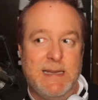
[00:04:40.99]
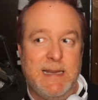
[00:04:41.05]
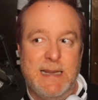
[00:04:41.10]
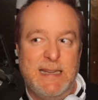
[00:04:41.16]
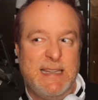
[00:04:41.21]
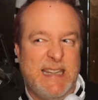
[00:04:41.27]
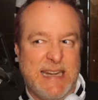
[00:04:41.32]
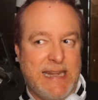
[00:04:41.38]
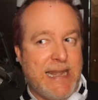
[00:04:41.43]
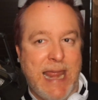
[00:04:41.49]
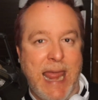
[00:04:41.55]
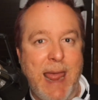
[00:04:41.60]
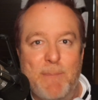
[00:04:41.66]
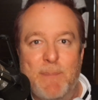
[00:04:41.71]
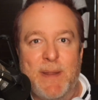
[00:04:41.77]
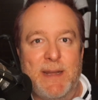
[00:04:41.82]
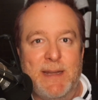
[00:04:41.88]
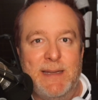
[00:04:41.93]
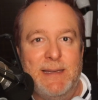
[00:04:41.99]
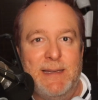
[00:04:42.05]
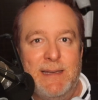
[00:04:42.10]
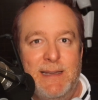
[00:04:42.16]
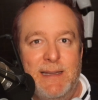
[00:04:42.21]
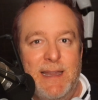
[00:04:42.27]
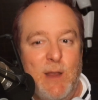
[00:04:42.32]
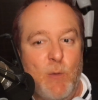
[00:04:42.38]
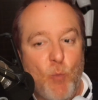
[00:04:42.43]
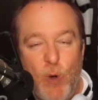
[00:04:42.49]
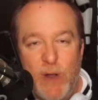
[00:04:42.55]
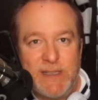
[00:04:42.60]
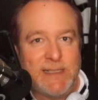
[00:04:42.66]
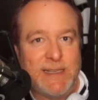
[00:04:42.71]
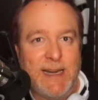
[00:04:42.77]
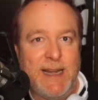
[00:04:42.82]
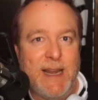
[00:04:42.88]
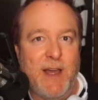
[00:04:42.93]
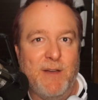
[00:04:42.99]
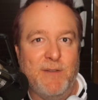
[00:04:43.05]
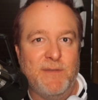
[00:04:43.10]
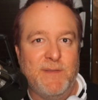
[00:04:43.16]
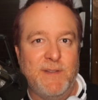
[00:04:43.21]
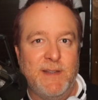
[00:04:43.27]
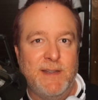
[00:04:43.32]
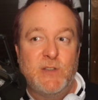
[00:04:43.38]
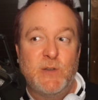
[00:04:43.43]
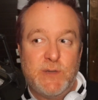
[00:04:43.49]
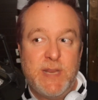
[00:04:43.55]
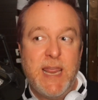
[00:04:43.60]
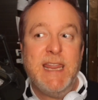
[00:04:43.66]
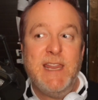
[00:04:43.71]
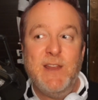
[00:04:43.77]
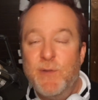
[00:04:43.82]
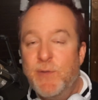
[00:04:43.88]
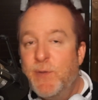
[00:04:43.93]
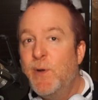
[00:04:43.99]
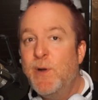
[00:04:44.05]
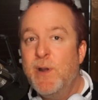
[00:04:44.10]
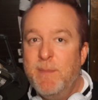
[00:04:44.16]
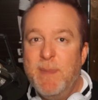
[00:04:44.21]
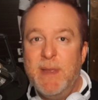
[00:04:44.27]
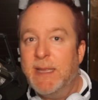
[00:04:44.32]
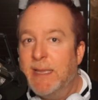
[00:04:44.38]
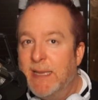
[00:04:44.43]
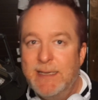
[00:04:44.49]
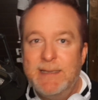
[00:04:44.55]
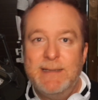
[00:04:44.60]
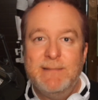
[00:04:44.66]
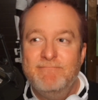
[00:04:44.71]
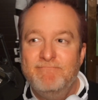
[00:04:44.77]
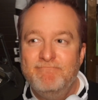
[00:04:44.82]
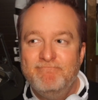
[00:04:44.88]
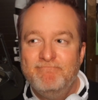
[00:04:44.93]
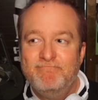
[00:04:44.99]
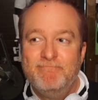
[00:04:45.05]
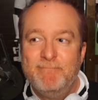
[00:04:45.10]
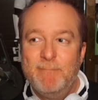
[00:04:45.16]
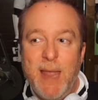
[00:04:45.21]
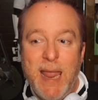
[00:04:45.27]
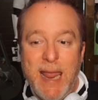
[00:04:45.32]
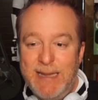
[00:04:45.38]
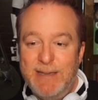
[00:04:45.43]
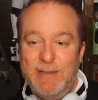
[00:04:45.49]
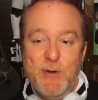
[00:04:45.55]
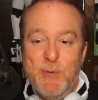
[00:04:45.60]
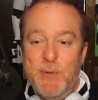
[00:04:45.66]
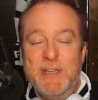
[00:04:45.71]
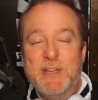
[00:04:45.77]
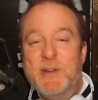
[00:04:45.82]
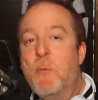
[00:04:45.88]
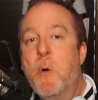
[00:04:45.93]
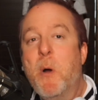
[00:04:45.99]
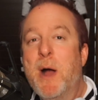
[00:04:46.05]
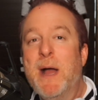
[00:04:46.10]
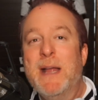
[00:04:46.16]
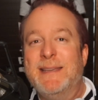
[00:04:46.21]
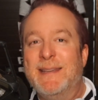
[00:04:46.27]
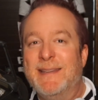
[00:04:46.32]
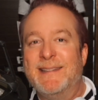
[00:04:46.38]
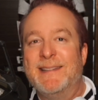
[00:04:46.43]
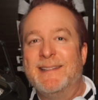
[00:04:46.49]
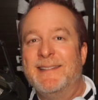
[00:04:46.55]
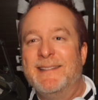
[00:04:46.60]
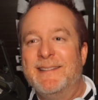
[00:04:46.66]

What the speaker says: It didn't happen. It wasn't enough. So take your $30 million and do what you want.